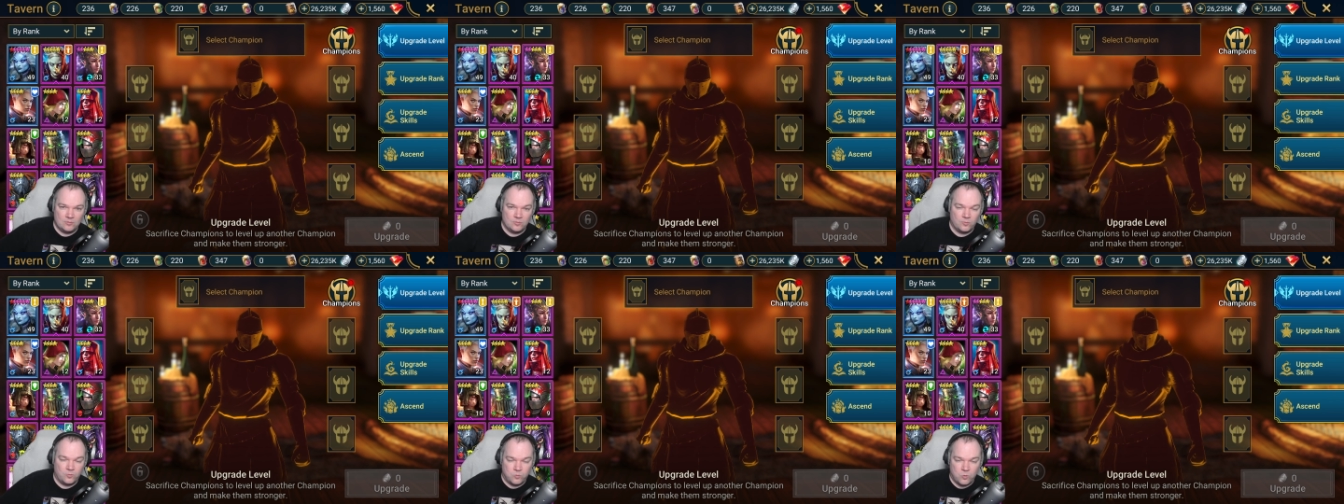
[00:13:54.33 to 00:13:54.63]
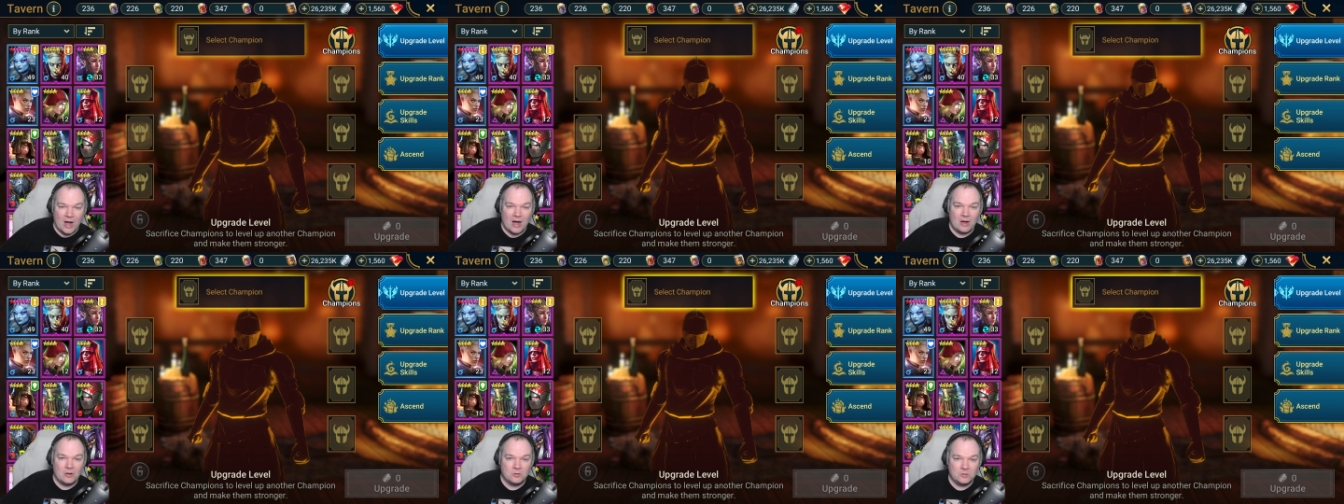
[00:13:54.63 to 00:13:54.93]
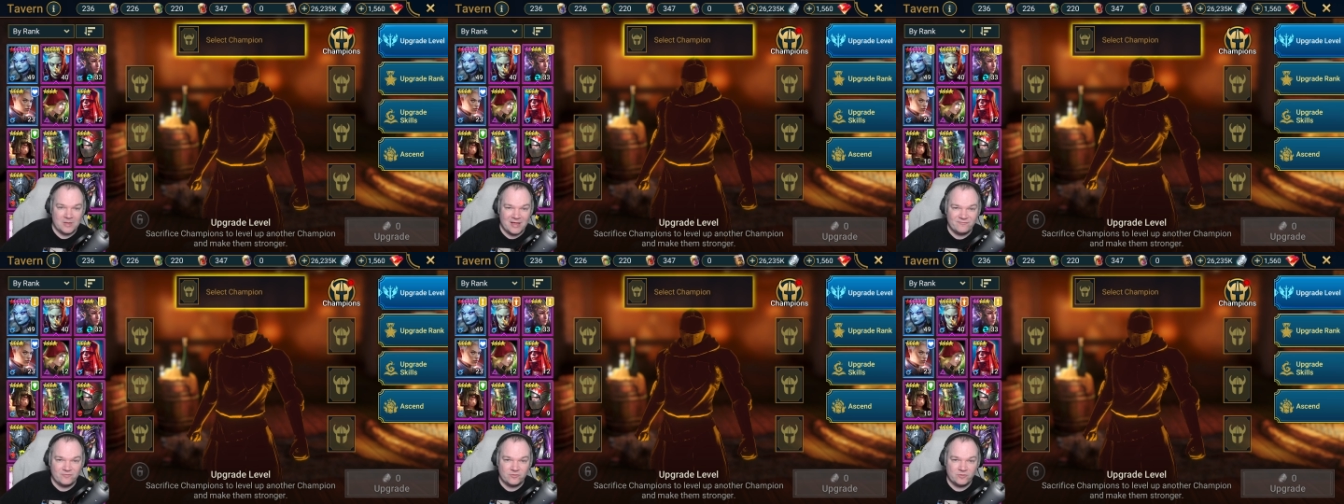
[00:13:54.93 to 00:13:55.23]
while
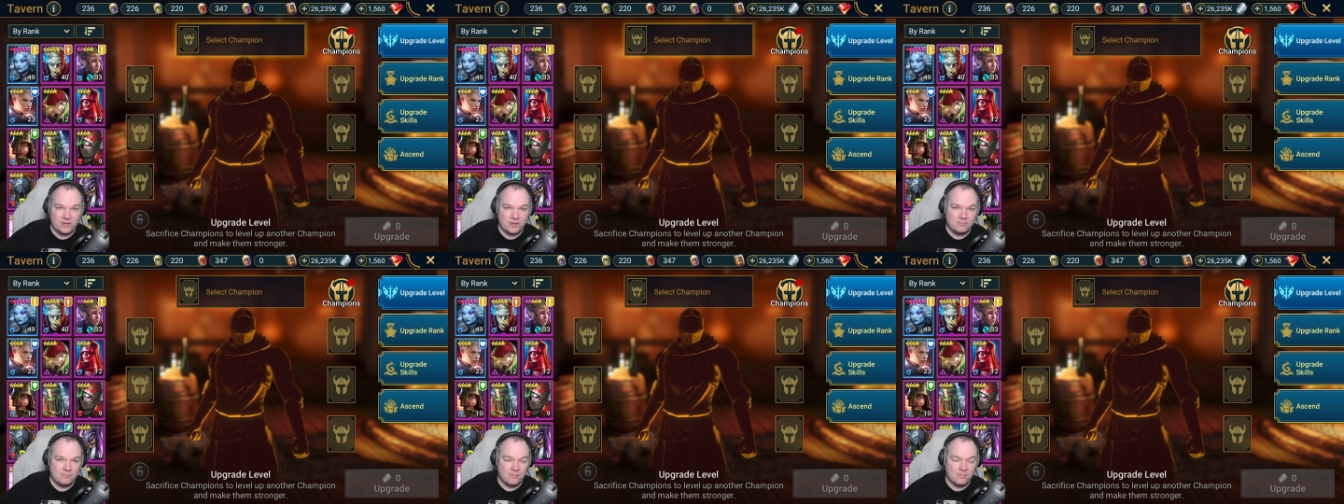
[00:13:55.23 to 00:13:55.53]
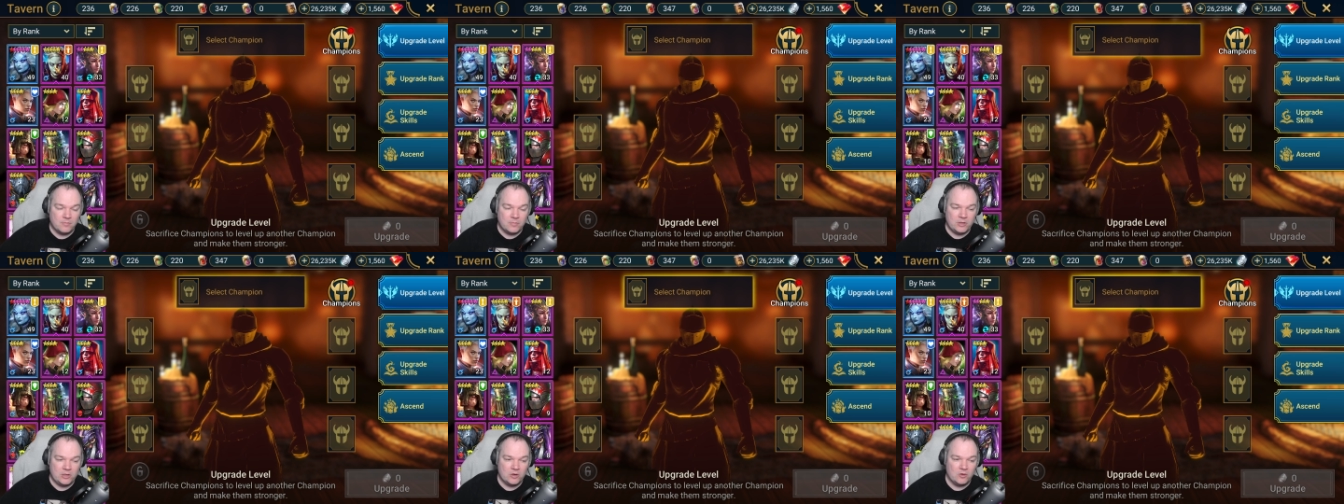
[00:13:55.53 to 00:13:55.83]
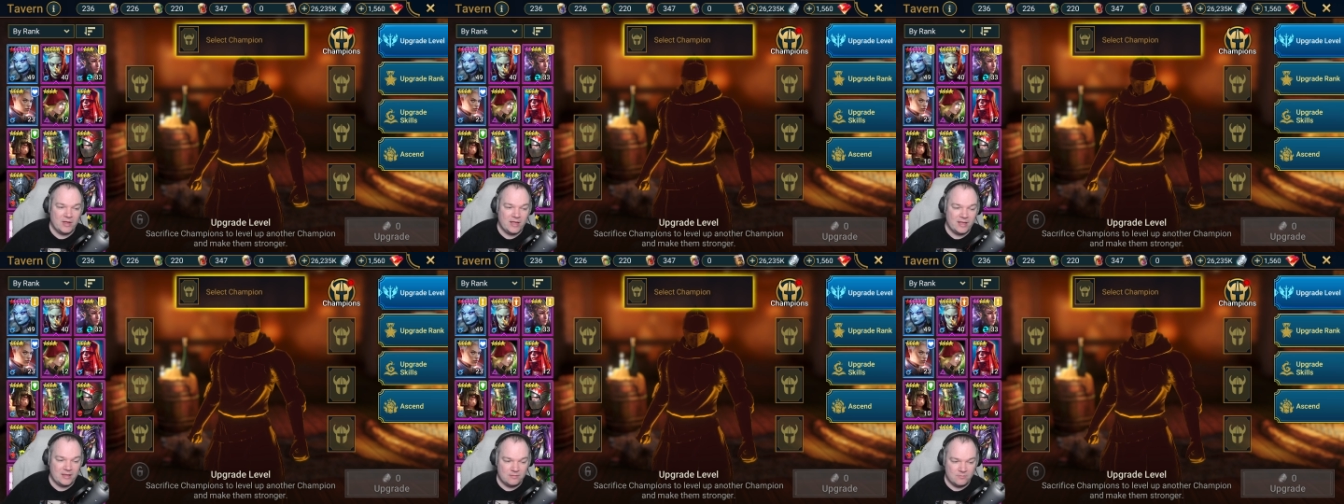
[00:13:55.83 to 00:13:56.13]
leveling,
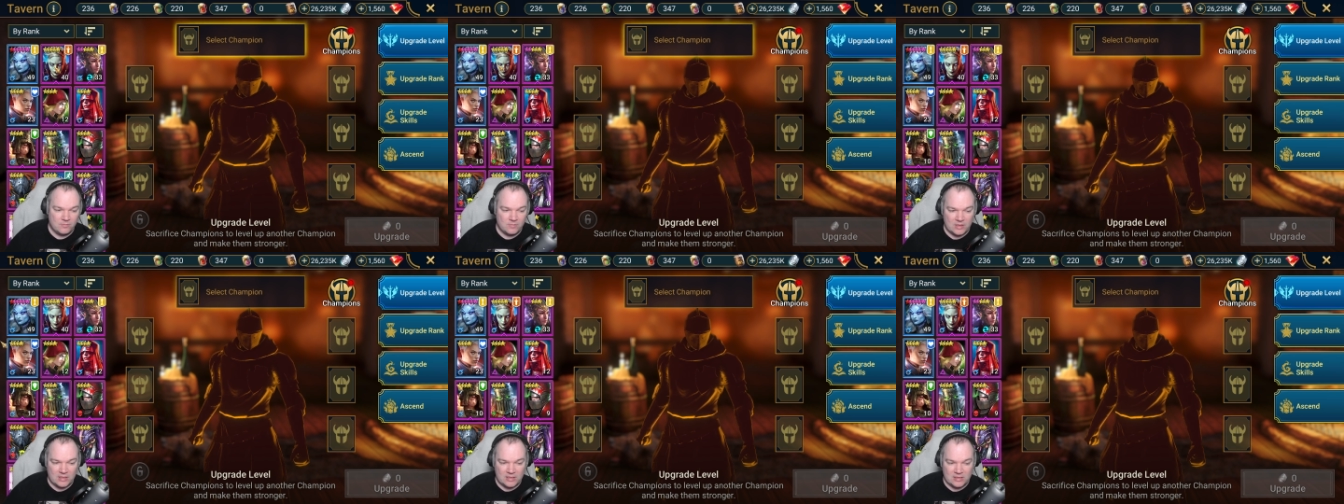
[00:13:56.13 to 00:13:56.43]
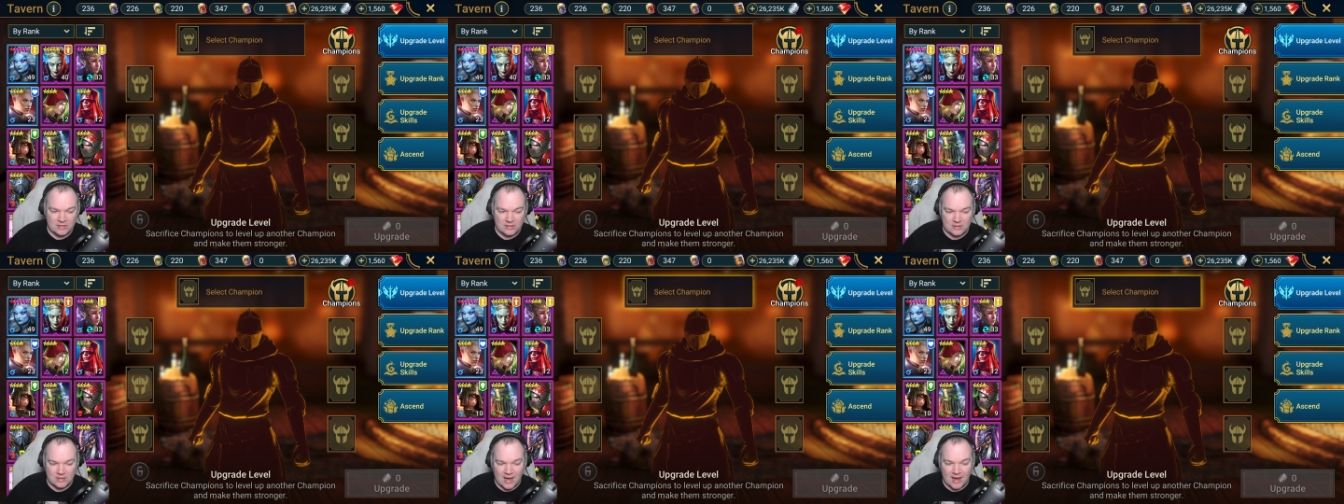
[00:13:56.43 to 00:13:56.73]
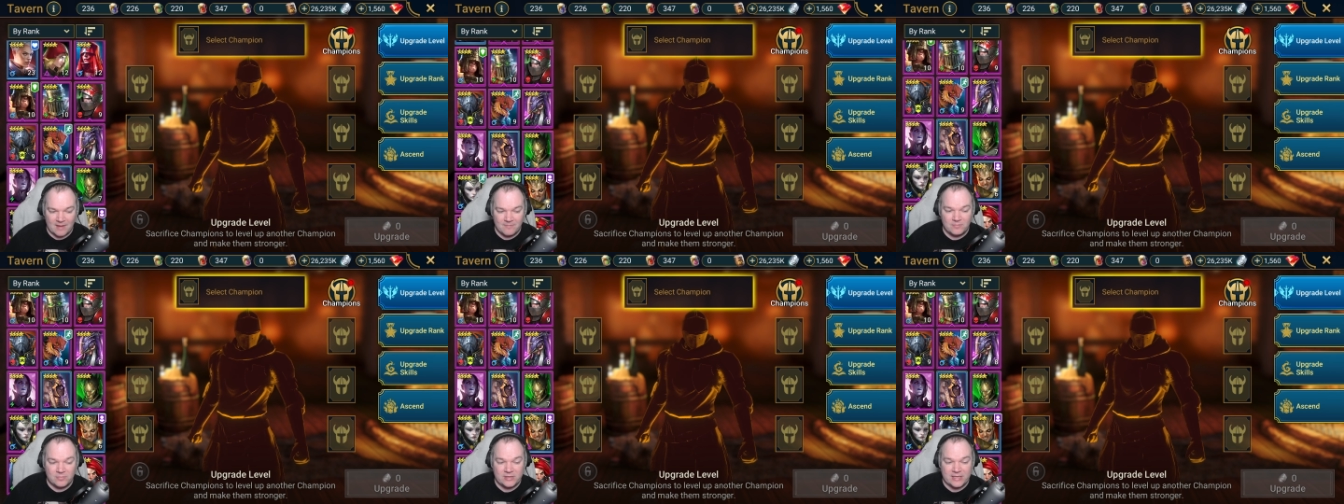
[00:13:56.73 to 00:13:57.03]

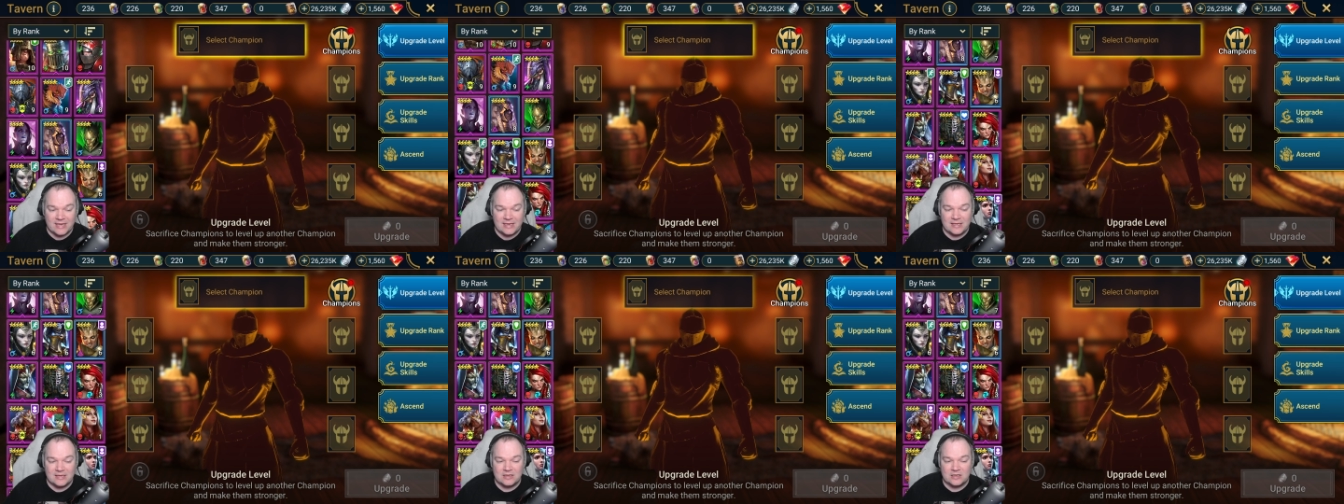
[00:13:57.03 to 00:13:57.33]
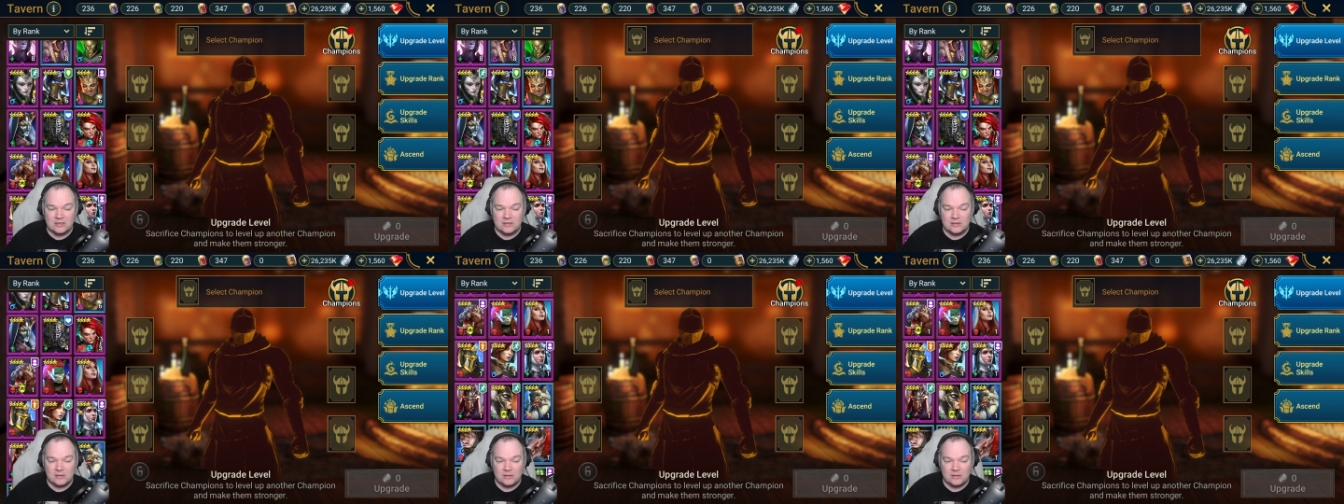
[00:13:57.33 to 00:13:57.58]
I'm getting a